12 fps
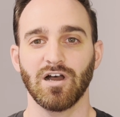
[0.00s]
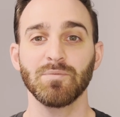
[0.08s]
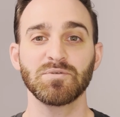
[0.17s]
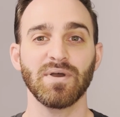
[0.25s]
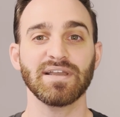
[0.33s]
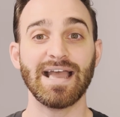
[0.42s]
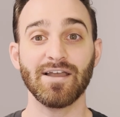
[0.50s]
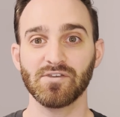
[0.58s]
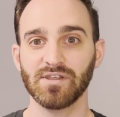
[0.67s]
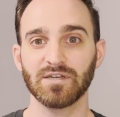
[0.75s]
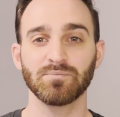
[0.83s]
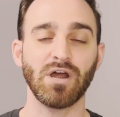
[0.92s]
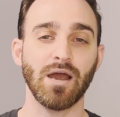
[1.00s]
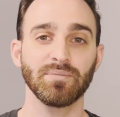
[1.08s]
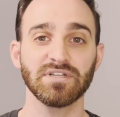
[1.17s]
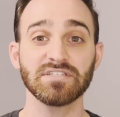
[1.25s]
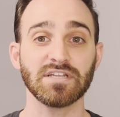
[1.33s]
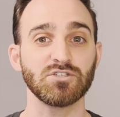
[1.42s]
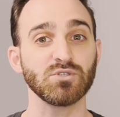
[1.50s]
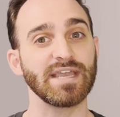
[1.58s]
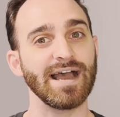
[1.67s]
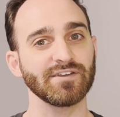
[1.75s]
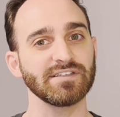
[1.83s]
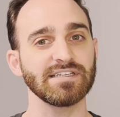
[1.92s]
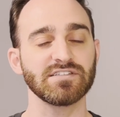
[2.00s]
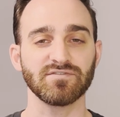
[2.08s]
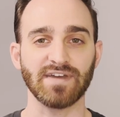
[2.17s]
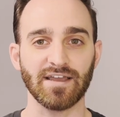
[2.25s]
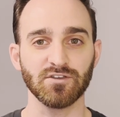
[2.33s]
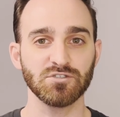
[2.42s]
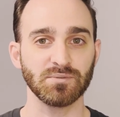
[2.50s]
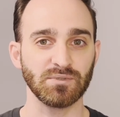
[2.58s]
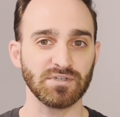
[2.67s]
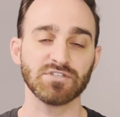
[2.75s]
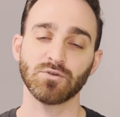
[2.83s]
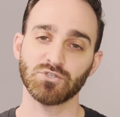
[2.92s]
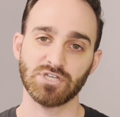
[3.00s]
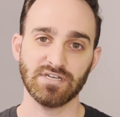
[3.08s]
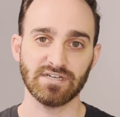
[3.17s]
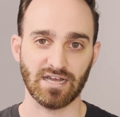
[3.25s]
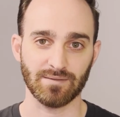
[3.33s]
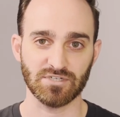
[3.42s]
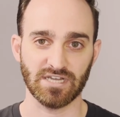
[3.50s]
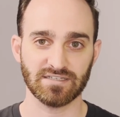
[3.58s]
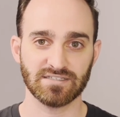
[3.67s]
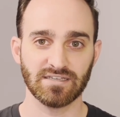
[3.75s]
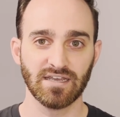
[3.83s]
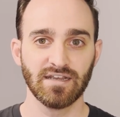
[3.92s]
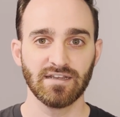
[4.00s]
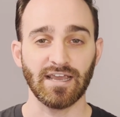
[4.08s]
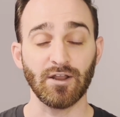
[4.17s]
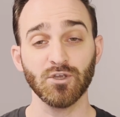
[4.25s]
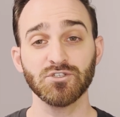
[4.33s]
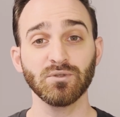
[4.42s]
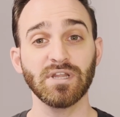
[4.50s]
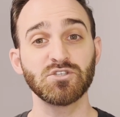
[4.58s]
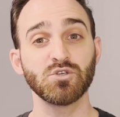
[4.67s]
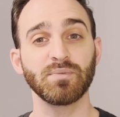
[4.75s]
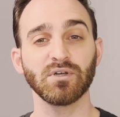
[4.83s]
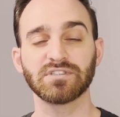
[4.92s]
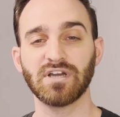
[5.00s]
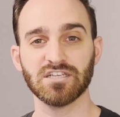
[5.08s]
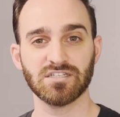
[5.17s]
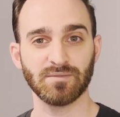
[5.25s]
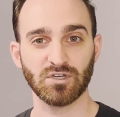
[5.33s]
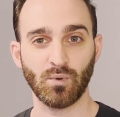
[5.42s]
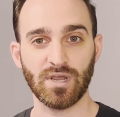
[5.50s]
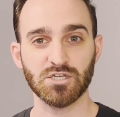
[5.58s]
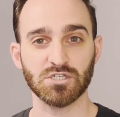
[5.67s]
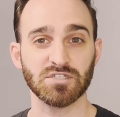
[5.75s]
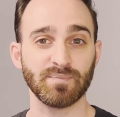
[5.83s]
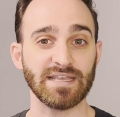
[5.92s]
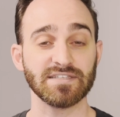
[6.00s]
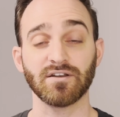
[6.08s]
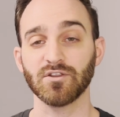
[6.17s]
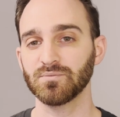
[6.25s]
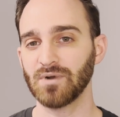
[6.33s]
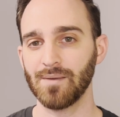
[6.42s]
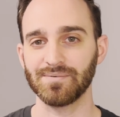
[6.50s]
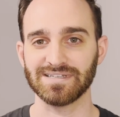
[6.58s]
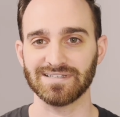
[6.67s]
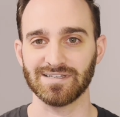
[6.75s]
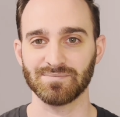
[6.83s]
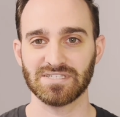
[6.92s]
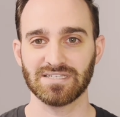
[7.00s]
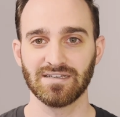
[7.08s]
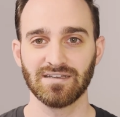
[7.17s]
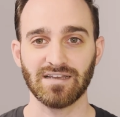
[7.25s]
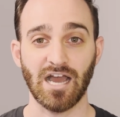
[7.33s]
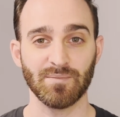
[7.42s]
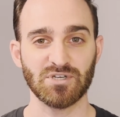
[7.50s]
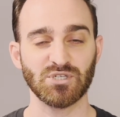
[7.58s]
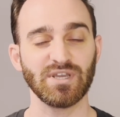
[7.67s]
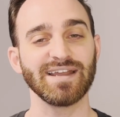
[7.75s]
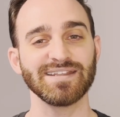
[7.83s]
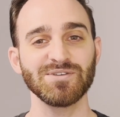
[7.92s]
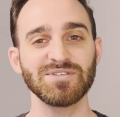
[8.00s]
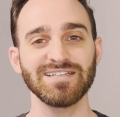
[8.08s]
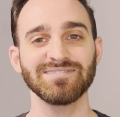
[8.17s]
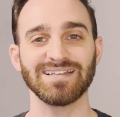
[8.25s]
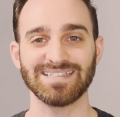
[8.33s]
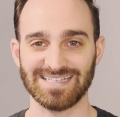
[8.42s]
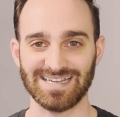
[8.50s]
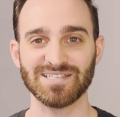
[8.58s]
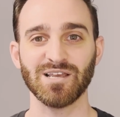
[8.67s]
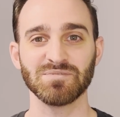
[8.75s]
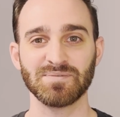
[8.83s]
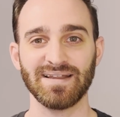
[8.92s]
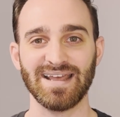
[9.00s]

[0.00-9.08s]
HubSpot Calculated Properties lets you calculate the values between associated objects and also lets you build custom equations based on other property types. I'm gonna show you how to use it in today's HubSpot